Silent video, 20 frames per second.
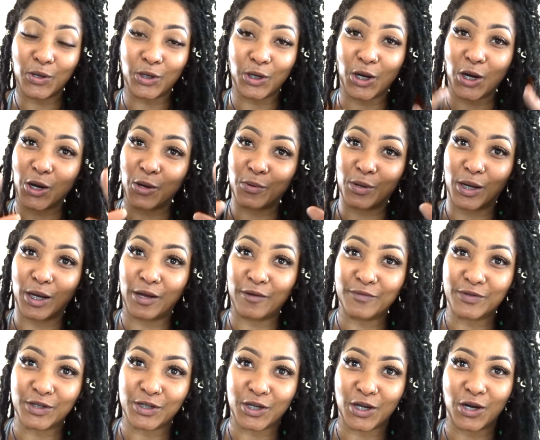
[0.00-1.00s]
Your girl would
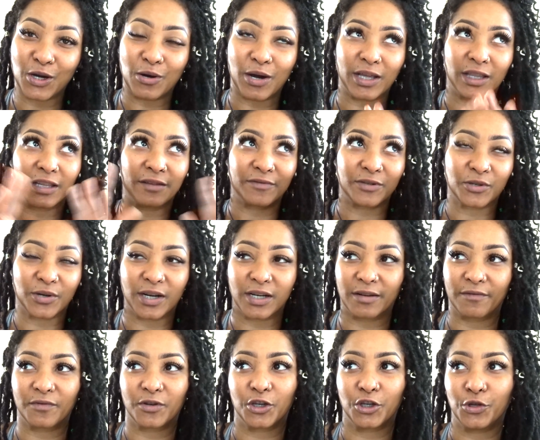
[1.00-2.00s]
love to know. I love to try
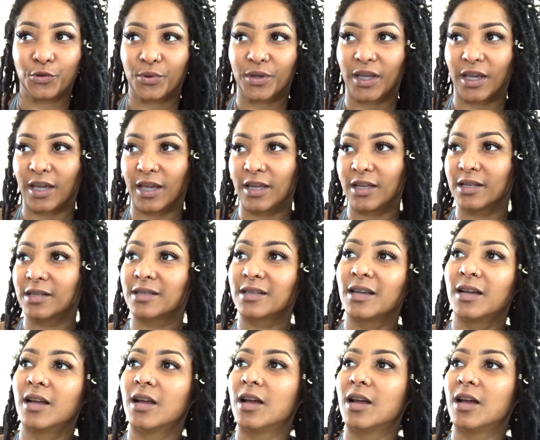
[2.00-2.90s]
new things.